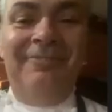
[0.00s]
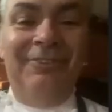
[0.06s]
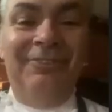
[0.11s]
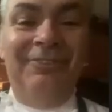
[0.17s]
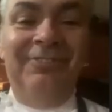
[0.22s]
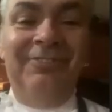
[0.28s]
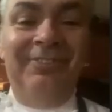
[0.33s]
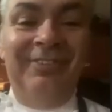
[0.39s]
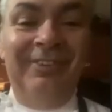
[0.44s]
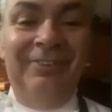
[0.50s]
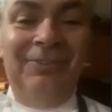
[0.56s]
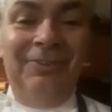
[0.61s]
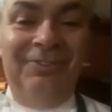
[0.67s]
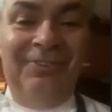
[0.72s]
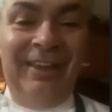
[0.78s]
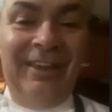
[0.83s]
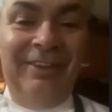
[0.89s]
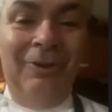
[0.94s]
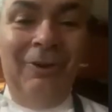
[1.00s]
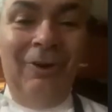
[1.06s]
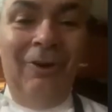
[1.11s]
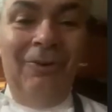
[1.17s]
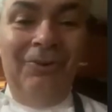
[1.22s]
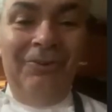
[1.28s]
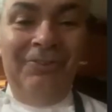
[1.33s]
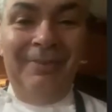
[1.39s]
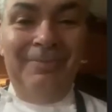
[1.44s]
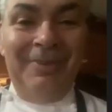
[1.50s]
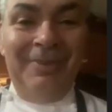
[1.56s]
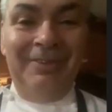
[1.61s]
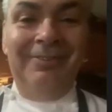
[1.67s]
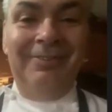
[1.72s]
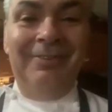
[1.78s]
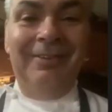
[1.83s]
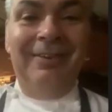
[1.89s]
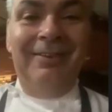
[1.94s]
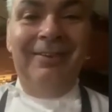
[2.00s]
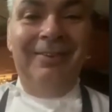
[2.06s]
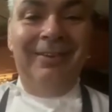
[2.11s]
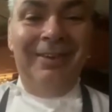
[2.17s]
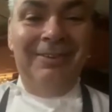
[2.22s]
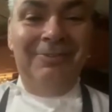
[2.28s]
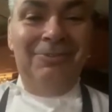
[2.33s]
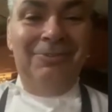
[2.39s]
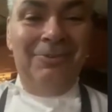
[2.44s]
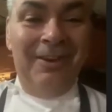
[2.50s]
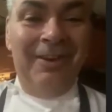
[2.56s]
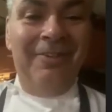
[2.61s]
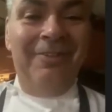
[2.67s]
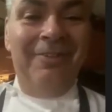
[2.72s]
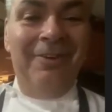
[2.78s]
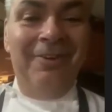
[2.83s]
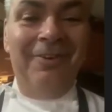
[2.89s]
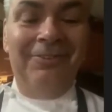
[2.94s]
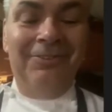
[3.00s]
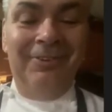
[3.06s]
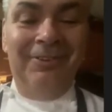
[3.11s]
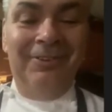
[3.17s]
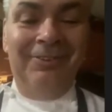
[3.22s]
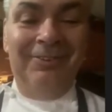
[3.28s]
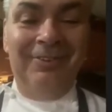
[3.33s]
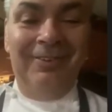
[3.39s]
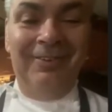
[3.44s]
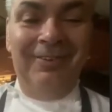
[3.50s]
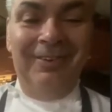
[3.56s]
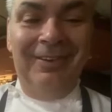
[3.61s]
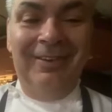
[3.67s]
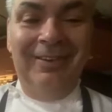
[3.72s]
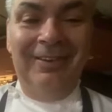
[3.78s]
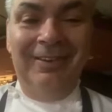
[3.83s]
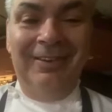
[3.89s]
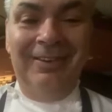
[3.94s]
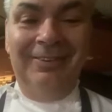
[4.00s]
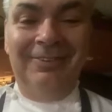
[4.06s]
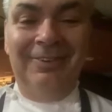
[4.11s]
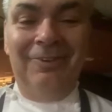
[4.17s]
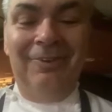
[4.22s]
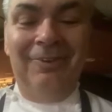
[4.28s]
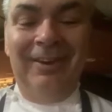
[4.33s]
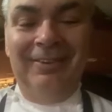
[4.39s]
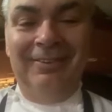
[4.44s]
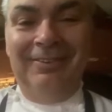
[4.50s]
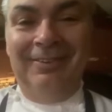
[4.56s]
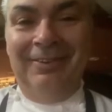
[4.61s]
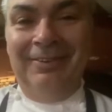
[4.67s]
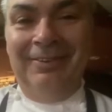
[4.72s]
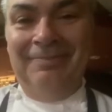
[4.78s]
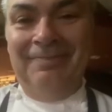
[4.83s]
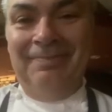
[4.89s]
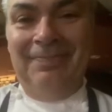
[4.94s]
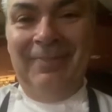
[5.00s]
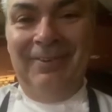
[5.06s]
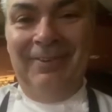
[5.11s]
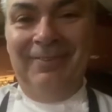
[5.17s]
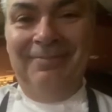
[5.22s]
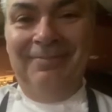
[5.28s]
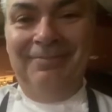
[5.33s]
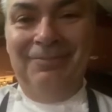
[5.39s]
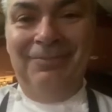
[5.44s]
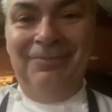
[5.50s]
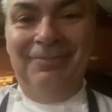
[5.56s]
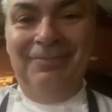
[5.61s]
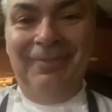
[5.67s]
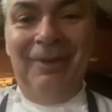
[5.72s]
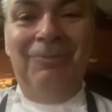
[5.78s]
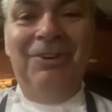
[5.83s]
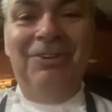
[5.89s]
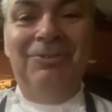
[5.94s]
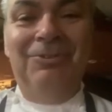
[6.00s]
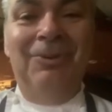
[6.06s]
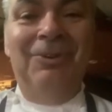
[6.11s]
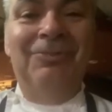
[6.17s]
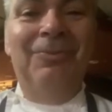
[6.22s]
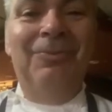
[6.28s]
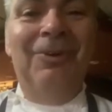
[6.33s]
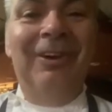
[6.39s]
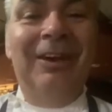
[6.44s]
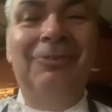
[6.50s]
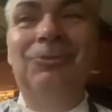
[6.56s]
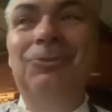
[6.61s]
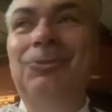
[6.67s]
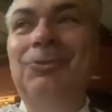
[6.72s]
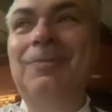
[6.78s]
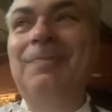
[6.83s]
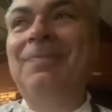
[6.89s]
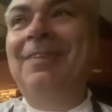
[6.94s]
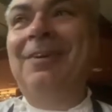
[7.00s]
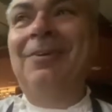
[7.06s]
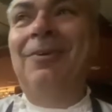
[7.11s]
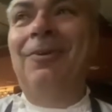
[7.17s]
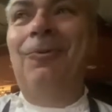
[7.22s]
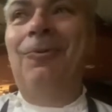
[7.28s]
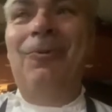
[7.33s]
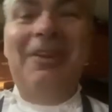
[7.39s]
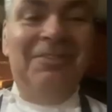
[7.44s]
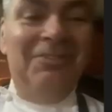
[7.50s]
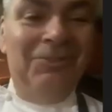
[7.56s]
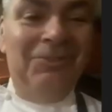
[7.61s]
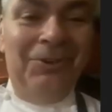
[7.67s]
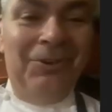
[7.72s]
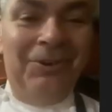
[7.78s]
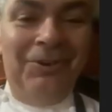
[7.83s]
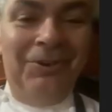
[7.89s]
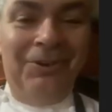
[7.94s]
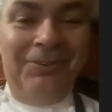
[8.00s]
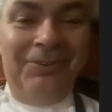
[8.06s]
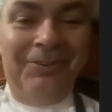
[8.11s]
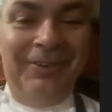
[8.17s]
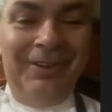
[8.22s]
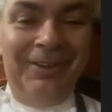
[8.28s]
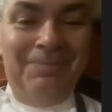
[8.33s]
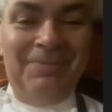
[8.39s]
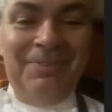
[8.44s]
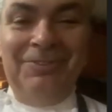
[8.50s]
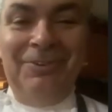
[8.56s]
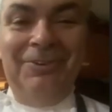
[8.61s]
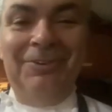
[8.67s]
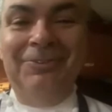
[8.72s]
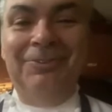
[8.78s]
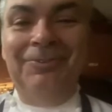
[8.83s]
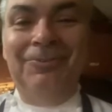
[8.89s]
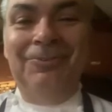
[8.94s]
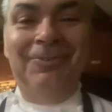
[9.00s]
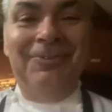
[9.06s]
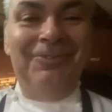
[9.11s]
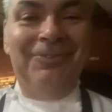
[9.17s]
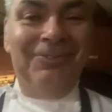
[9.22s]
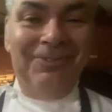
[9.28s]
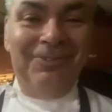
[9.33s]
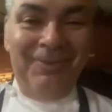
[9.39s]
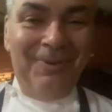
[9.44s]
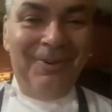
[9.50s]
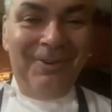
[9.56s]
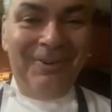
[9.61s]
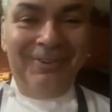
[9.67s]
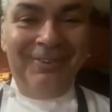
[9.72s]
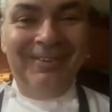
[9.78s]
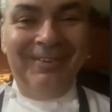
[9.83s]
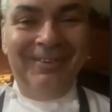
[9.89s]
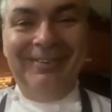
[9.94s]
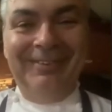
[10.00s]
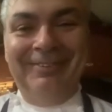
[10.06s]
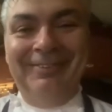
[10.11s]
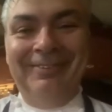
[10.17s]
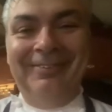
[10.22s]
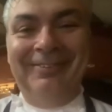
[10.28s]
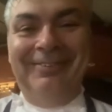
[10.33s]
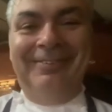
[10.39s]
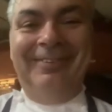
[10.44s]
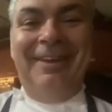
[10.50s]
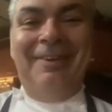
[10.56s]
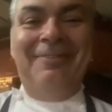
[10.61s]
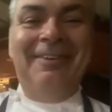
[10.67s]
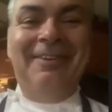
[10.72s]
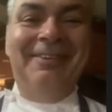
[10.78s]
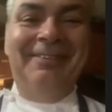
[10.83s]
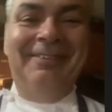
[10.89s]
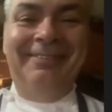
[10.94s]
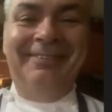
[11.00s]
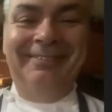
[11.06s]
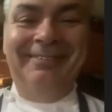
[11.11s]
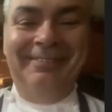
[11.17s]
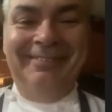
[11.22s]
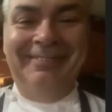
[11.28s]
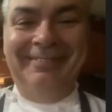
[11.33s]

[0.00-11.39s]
seasons, they get along, they meet, they get together. So it's a great. I wish it was more like a winter episode, a summer, series, and